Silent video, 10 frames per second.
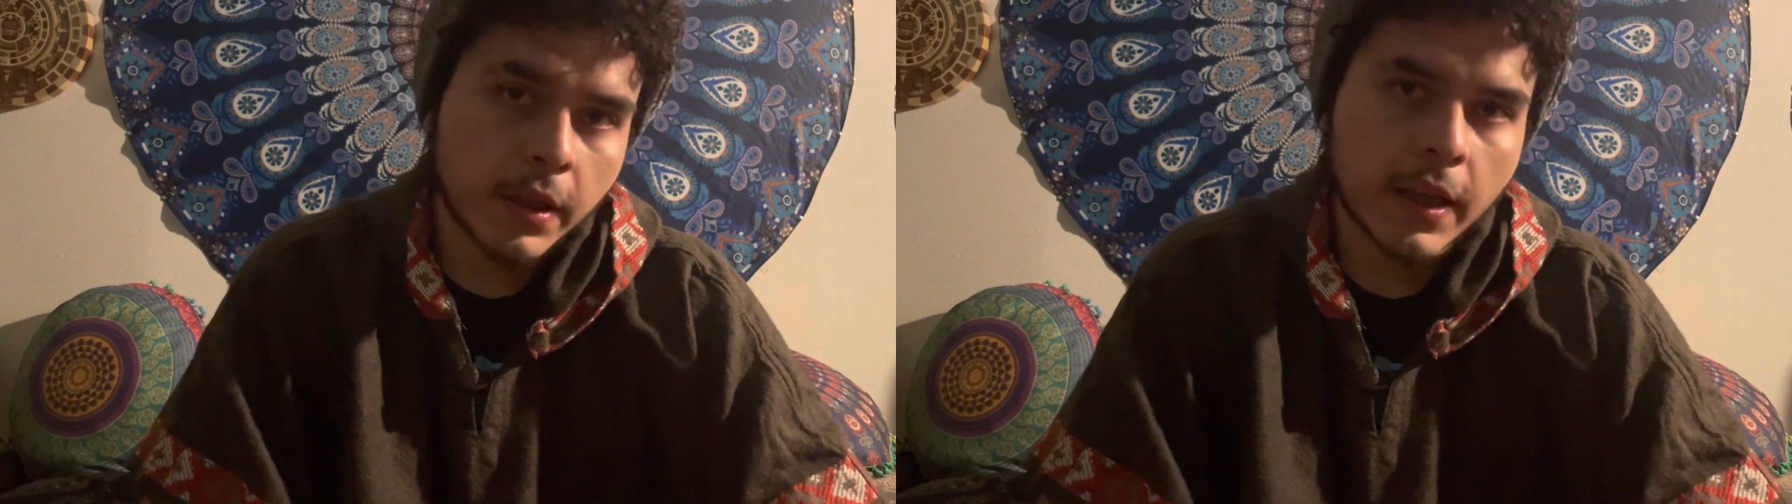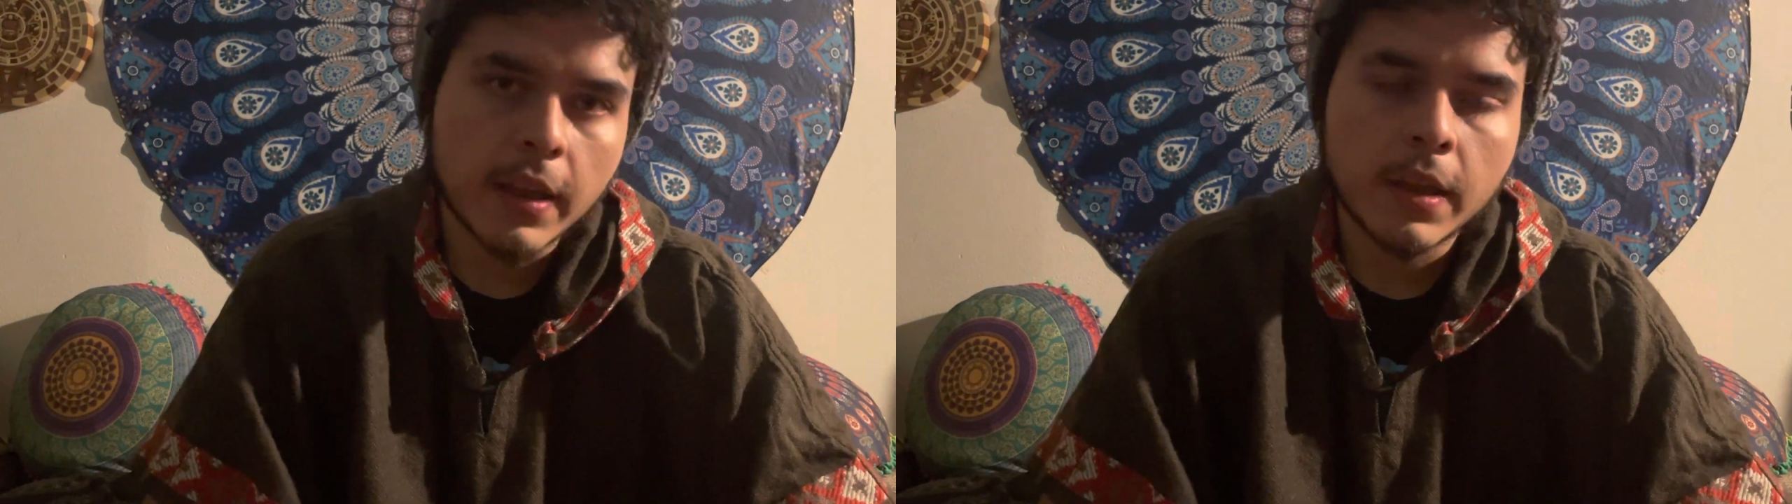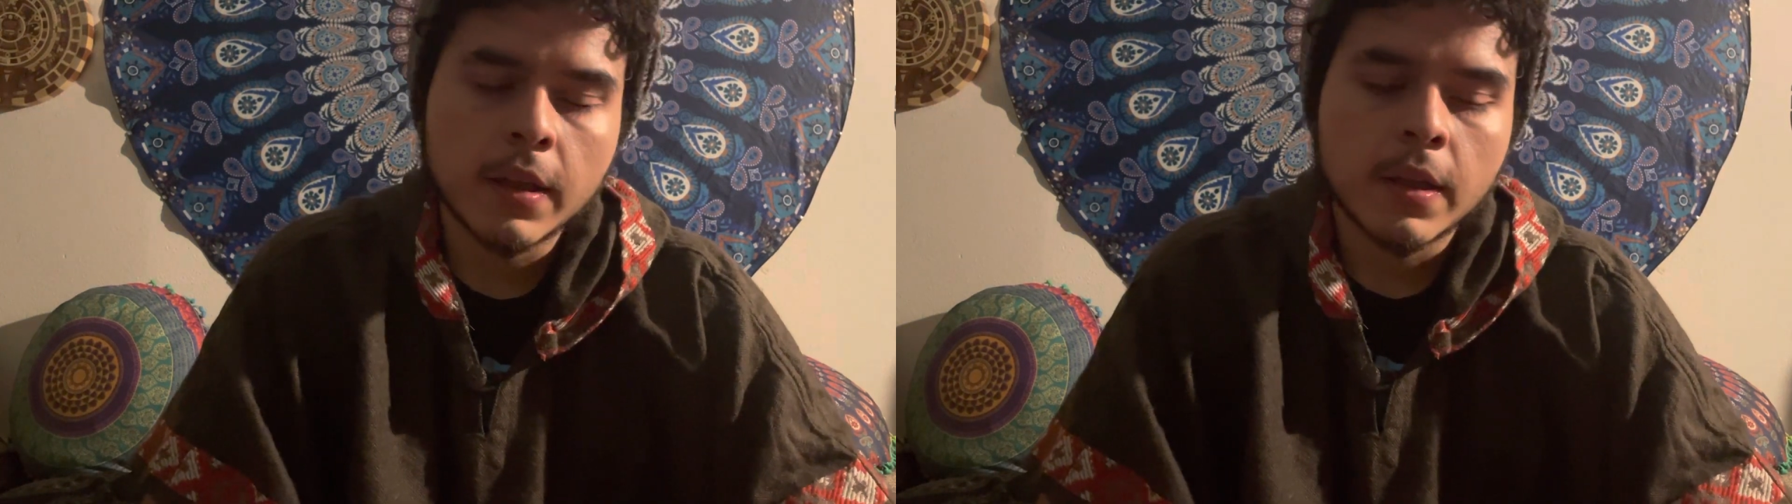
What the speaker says: daily.